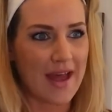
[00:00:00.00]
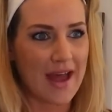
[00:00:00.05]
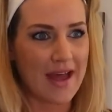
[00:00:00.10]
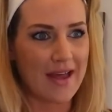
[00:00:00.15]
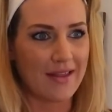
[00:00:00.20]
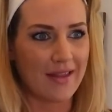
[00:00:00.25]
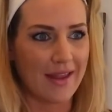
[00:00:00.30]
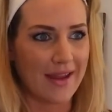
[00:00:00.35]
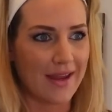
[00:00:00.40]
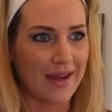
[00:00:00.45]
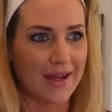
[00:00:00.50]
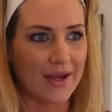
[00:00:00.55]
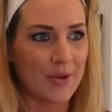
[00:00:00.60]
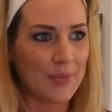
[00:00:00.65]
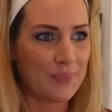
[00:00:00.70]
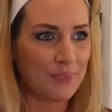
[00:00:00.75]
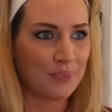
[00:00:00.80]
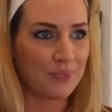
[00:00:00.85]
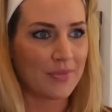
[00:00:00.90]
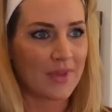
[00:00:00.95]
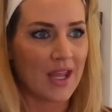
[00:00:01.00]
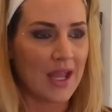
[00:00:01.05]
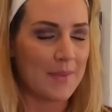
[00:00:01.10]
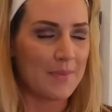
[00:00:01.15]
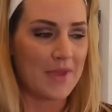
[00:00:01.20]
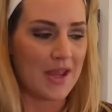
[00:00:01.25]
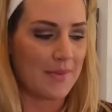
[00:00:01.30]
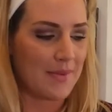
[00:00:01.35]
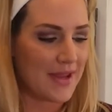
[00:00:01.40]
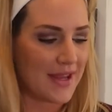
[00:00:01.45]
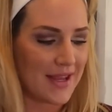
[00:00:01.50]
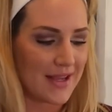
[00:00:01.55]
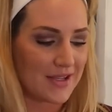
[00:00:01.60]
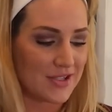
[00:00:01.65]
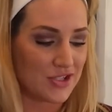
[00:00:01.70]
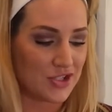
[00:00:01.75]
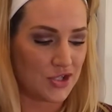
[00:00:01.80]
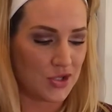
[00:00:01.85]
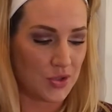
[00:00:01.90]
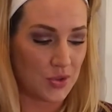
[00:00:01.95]
Like, maybe he has
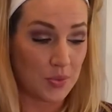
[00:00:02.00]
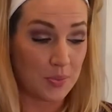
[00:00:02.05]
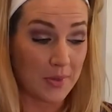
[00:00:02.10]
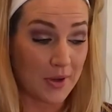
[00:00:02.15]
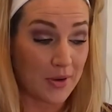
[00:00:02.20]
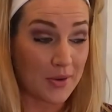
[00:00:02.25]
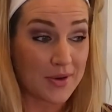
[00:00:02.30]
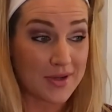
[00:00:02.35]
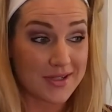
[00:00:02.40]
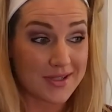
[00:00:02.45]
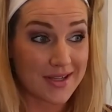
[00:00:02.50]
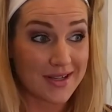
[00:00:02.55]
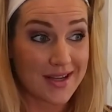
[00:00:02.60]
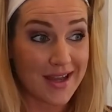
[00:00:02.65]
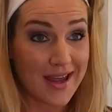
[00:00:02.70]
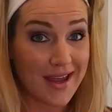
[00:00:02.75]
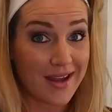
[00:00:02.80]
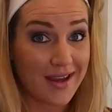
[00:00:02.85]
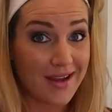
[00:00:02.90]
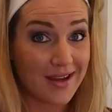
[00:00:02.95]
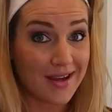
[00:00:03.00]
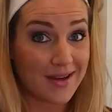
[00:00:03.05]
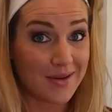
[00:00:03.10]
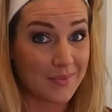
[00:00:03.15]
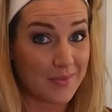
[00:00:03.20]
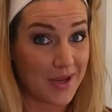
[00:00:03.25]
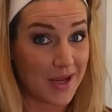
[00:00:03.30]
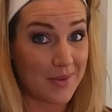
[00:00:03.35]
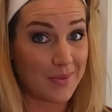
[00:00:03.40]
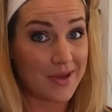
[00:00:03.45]
2 milks a day, maybe.